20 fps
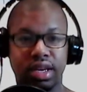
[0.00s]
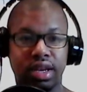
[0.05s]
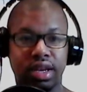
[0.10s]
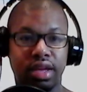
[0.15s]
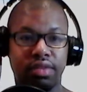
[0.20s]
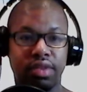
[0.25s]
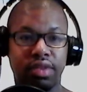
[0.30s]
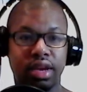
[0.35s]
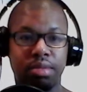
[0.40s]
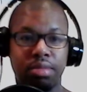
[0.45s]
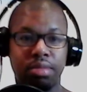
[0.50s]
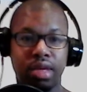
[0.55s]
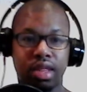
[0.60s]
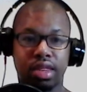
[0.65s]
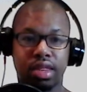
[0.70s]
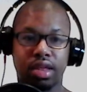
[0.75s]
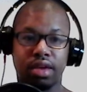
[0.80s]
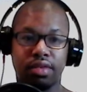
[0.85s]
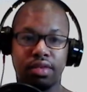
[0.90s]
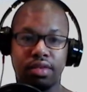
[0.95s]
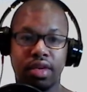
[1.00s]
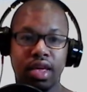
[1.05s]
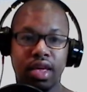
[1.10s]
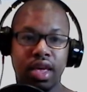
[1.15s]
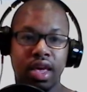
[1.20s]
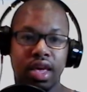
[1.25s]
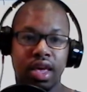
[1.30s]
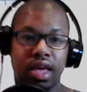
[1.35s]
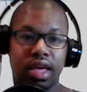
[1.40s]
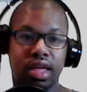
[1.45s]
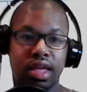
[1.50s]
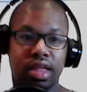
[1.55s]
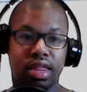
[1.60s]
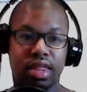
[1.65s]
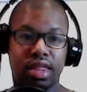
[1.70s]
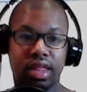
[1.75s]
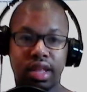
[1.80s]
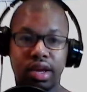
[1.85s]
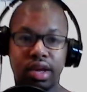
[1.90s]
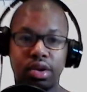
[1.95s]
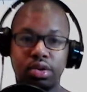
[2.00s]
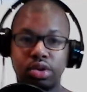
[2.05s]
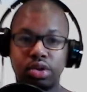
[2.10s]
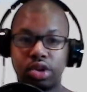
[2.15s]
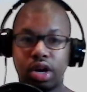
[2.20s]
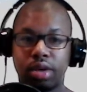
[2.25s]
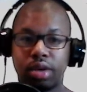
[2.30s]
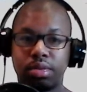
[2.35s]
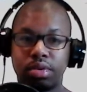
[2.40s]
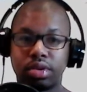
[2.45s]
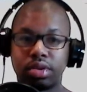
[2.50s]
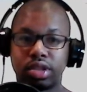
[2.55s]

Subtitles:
even in the midst of his legal trouble.